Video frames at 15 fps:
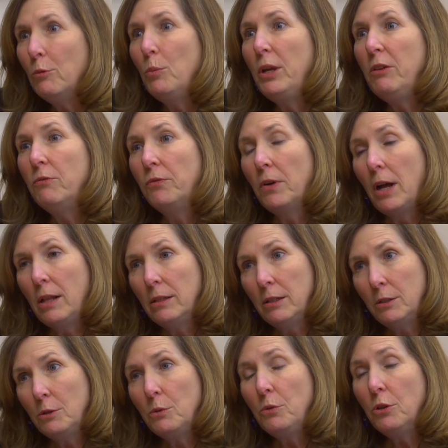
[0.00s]
we
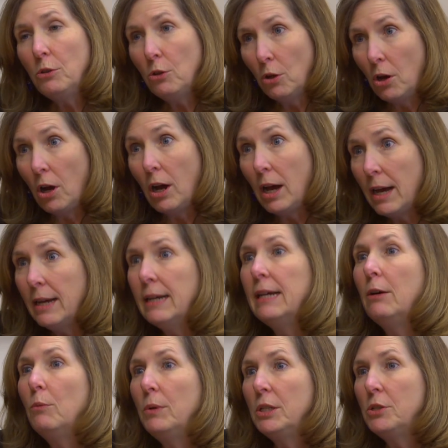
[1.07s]
follow the law,
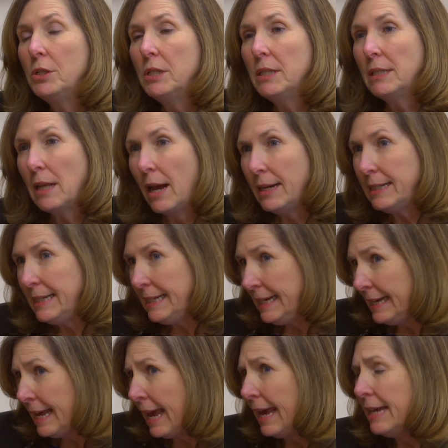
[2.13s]
which is
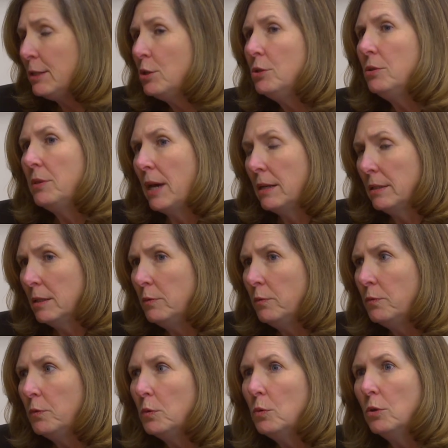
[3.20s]
IDEA
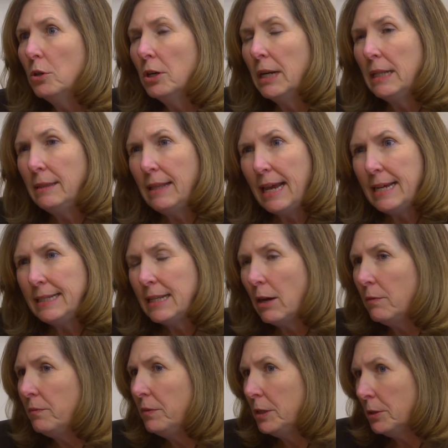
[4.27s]
2004. It lays
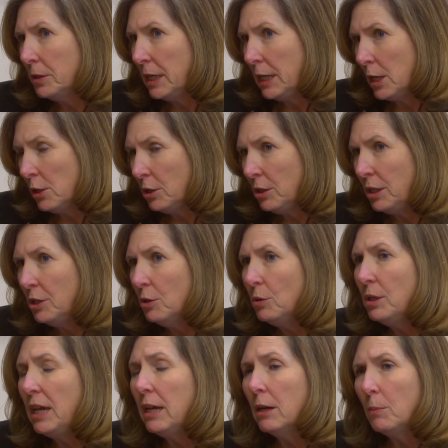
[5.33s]
out very
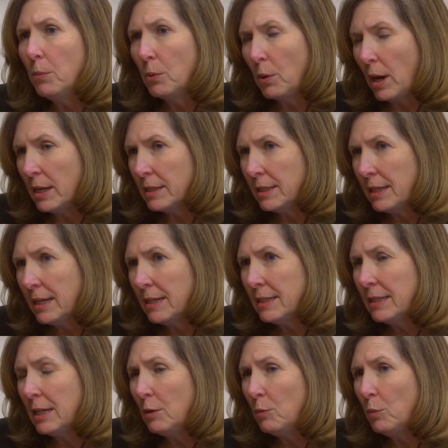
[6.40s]
clearly a
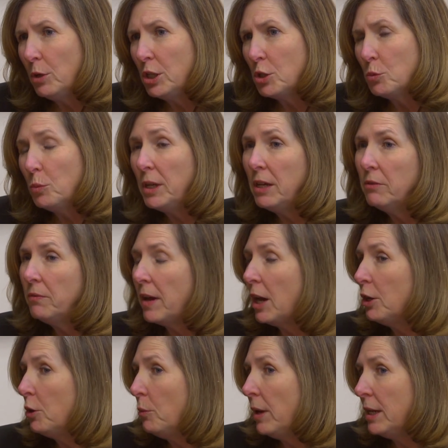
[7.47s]
process in which we
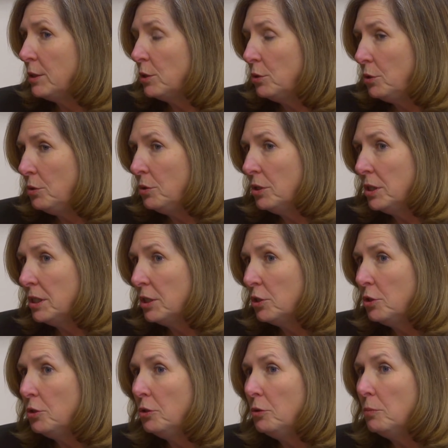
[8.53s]
evaluate
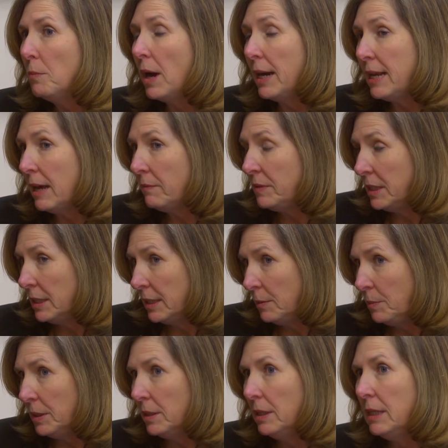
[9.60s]
students who might have
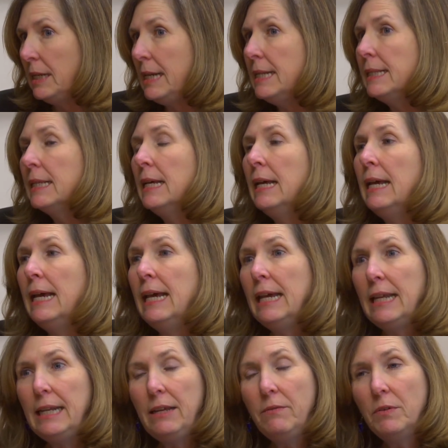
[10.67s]
disabilities.
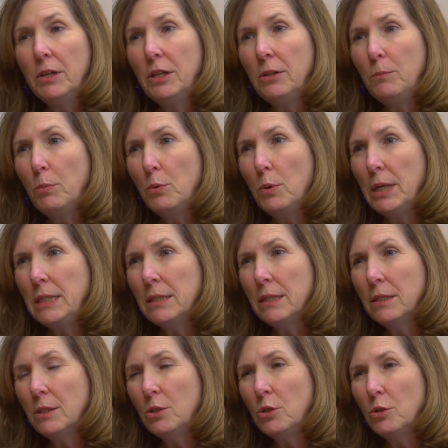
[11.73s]
It even points
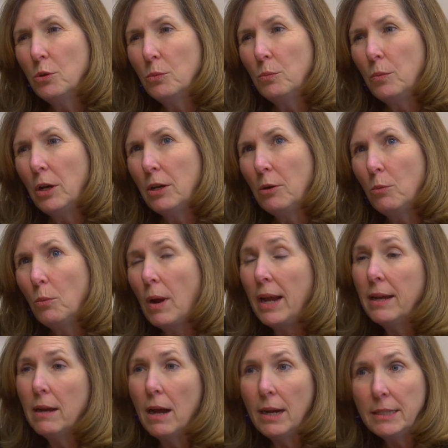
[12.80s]
us to the
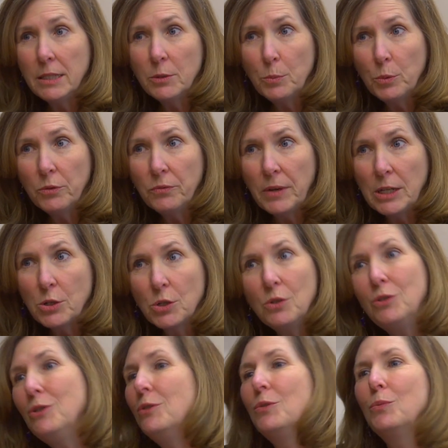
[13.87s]
right kinds of
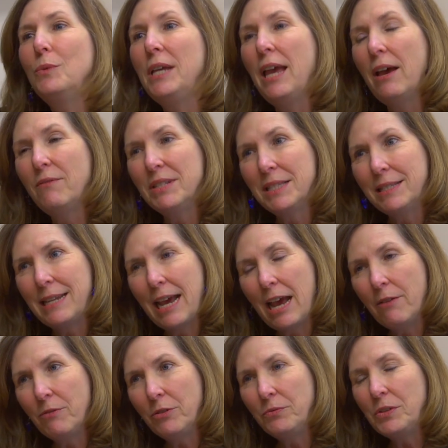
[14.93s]
professionals. We have a
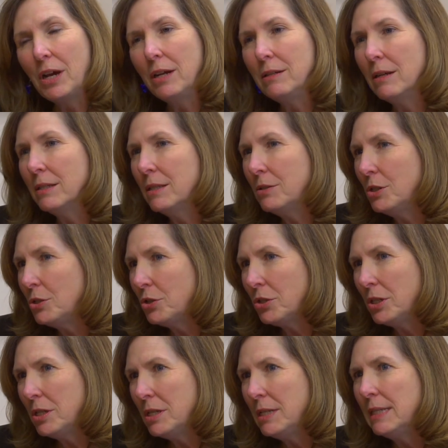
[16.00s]
staff of
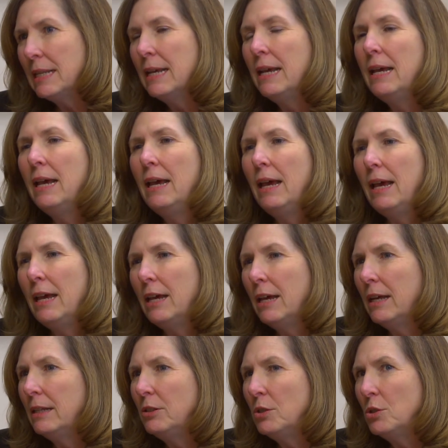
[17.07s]
diagnosticians
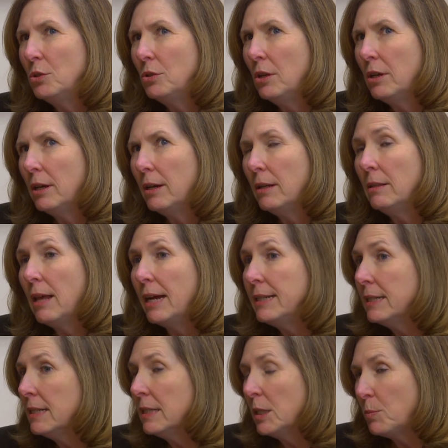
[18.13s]
and
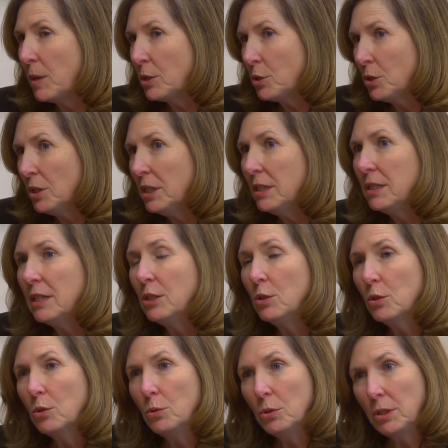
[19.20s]
licensed specialists in
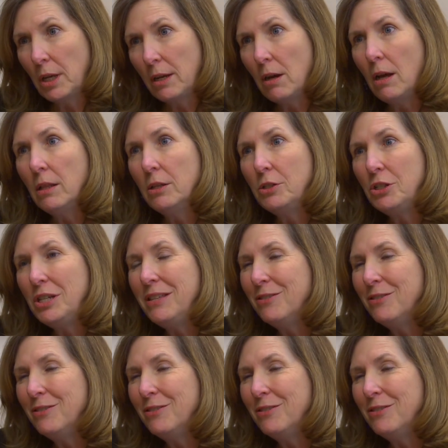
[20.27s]
school psychology.